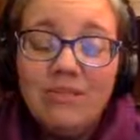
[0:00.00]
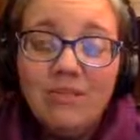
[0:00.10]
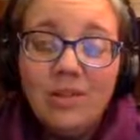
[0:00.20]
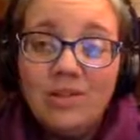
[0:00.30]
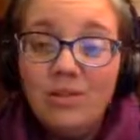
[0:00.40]

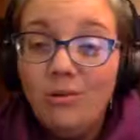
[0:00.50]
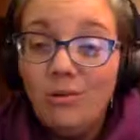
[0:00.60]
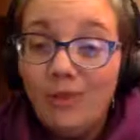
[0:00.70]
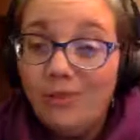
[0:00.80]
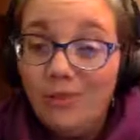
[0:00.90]
we're so
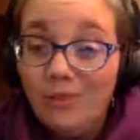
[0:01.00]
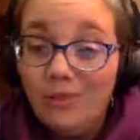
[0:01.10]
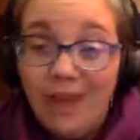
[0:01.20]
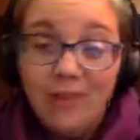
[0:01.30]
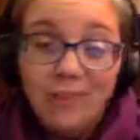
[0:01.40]
grateful.
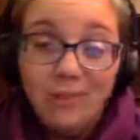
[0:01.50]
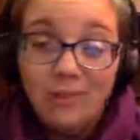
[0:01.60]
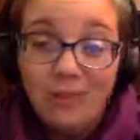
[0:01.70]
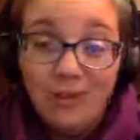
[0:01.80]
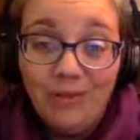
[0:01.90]
I'm so
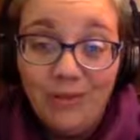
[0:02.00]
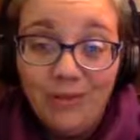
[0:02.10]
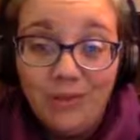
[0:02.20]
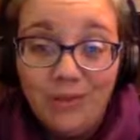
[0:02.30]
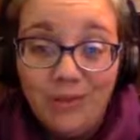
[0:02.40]
grateful
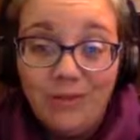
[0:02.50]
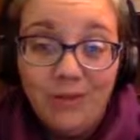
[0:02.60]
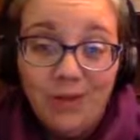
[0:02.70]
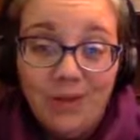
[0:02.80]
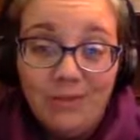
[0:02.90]

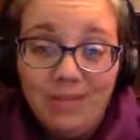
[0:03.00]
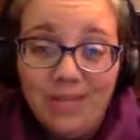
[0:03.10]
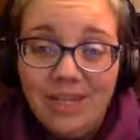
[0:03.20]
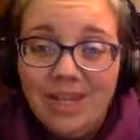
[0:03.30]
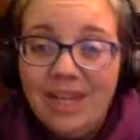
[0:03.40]
for him,
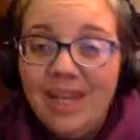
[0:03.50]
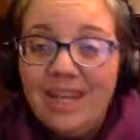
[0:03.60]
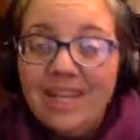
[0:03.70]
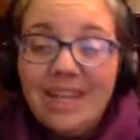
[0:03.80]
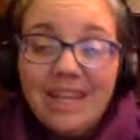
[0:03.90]

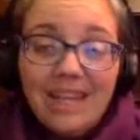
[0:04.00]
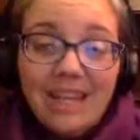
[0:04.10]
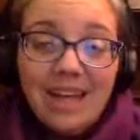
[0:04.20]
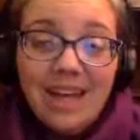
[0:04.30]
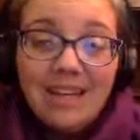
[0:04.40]
is that
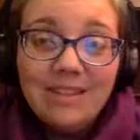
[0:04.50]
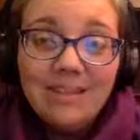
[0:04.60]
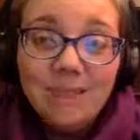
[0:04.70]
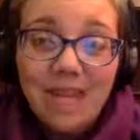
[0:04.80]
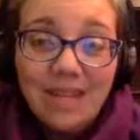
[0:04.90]
he has
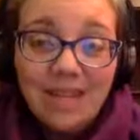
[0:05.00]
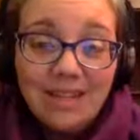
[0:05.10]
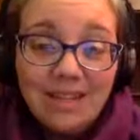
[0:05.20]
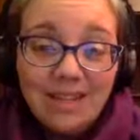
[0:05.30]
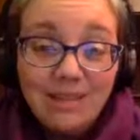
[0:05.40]
made
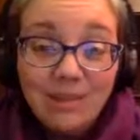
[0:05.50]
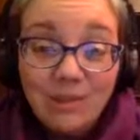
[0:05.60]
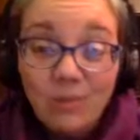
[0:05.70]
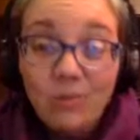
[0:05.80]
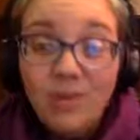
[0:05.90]
it
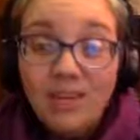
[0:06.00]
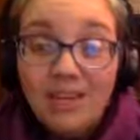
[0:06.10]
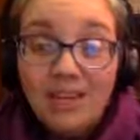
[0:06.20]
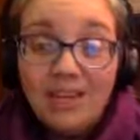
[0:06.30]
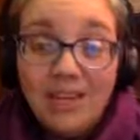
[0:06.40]
so we
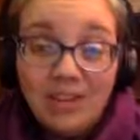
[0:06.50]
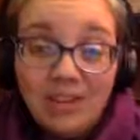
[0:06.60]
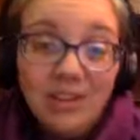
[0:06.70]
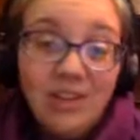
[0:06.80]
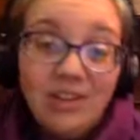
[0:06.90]
can
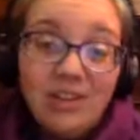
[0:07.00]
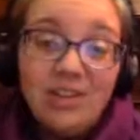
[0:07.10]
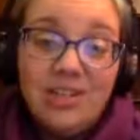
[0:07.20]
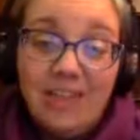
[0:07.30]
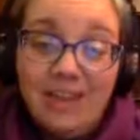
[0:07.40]
actually
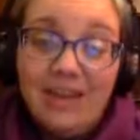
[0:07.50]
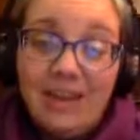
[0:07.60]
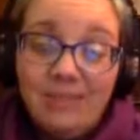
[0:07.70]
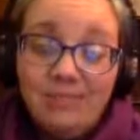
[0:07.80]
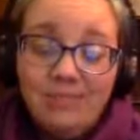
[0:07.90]
understand
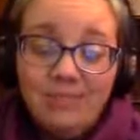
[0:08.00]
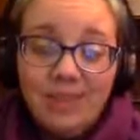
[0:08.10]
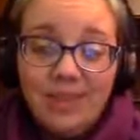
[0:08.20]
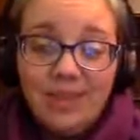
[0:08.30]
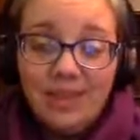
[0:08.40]
them.
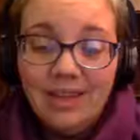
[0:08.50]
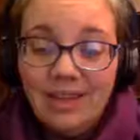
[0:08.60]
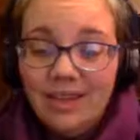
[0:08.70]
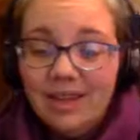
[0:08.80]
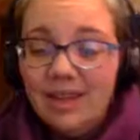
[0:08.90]

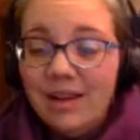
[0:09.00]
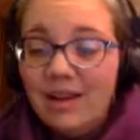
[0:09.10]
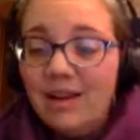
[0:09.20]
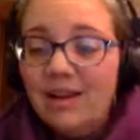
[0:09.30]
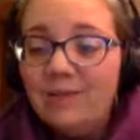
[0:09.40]

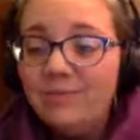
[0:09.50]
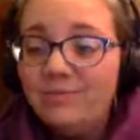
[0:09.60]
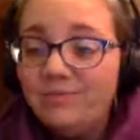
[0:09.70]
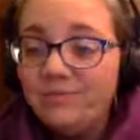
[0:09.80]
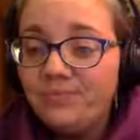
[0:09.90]

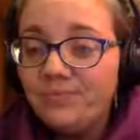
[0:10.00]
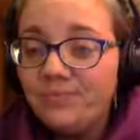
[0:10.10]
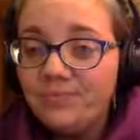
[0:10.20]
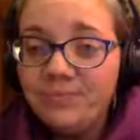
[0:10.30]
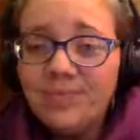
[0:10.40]
And
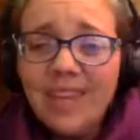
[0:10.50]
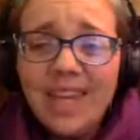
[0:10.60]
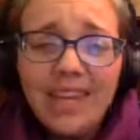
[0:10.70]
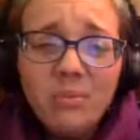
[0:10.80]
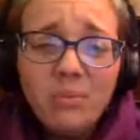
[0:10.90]

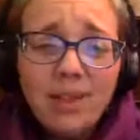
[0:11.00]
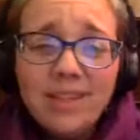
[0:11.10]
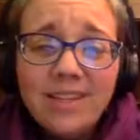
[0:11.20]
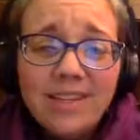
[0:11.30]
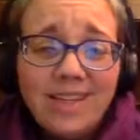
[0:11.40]
he
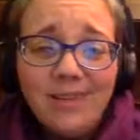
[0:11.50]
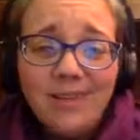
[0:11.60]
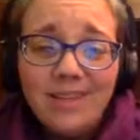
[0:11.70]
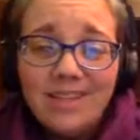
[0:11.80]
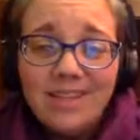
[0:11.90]
breaks it down
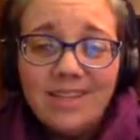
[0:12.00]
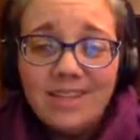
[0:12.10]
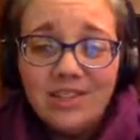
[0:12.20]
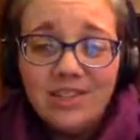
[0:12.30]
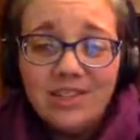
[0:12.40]
into
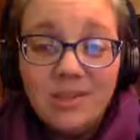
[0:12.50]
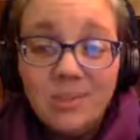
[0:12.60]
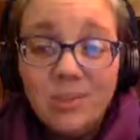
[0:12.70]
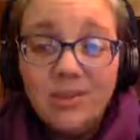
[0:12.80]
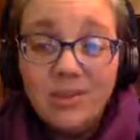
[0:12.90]
such
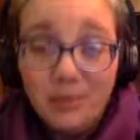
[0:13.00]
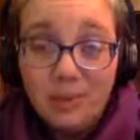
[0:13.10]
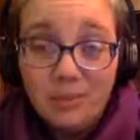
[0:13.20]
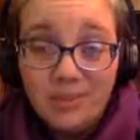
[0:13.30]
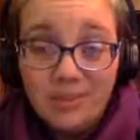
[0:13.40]
simple
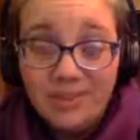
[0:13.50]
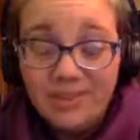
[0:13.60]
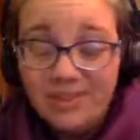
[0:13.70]
terms.